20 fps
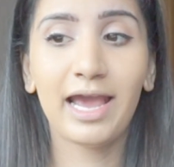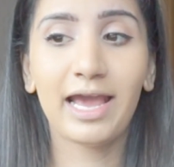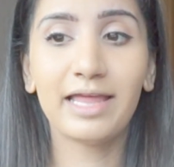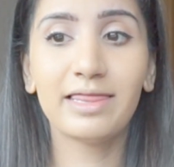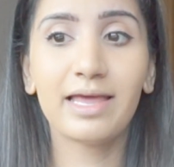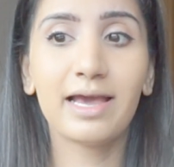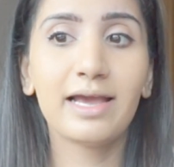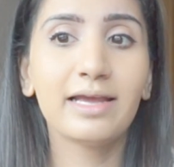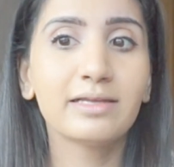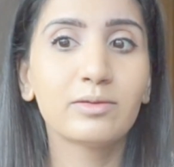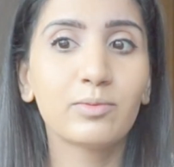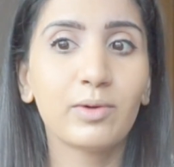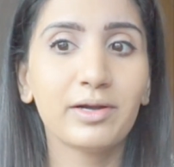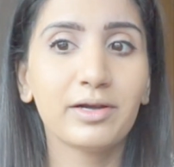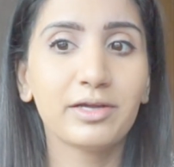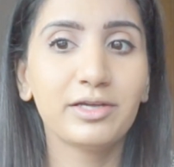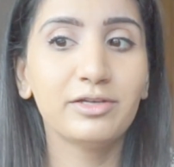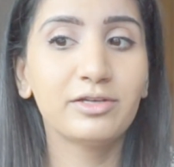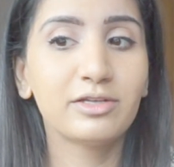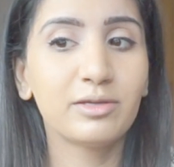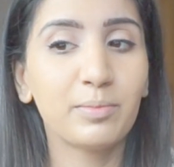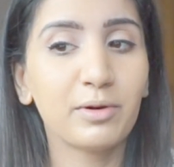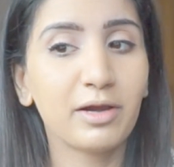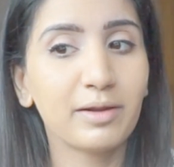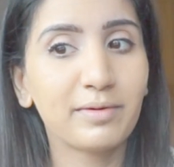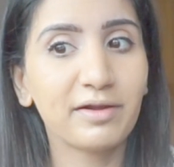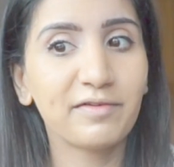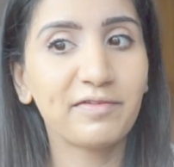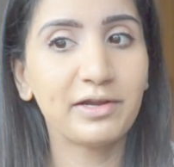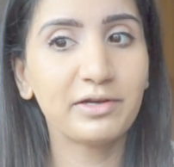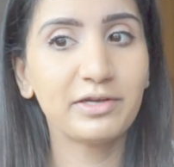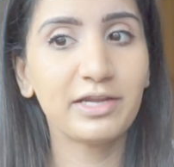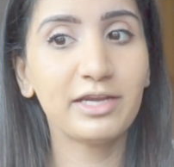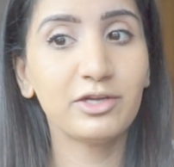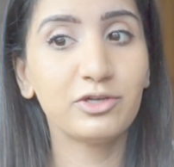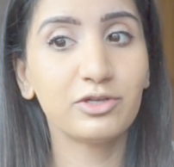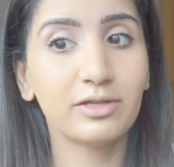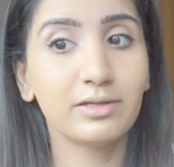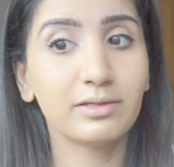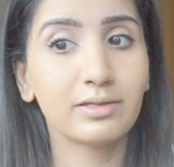And that is where I used to buy my
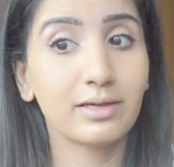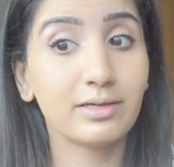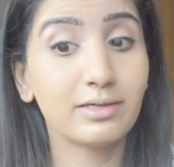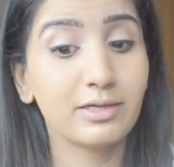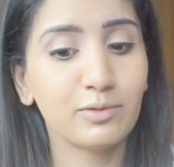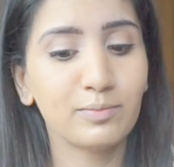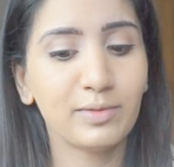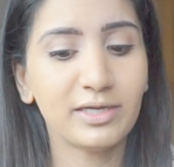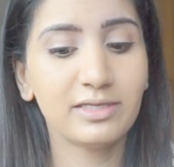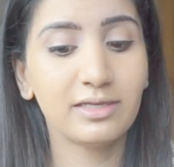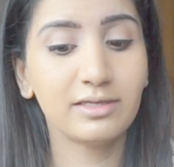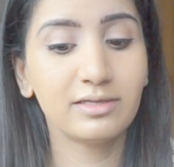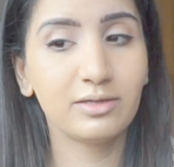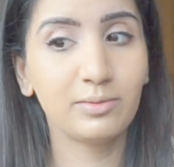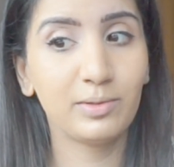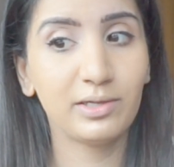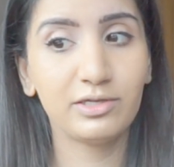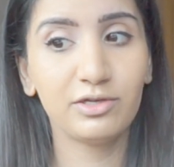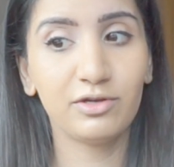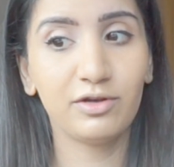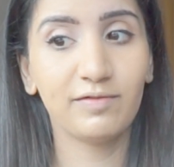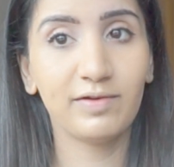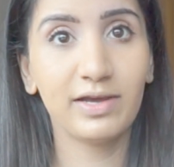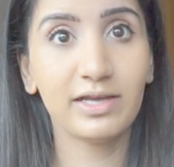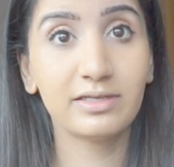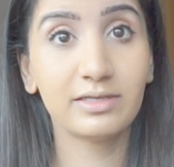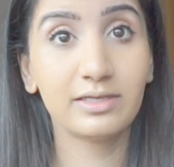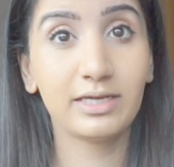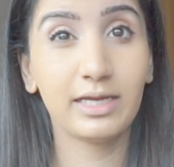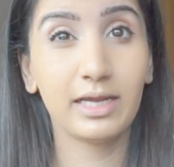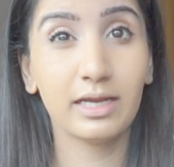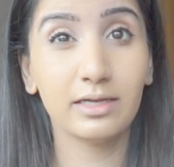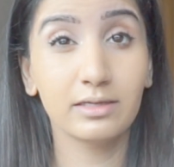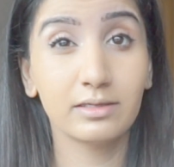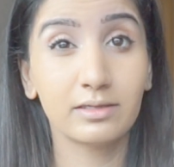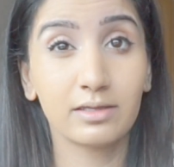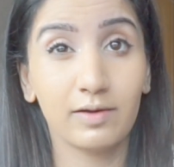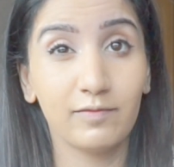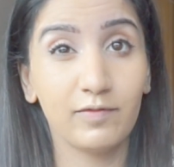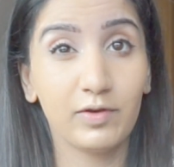foundations until my sister went to university and
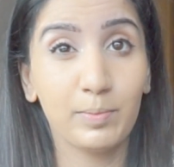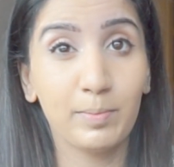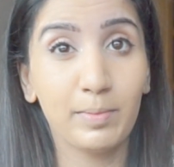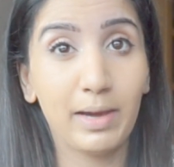discovered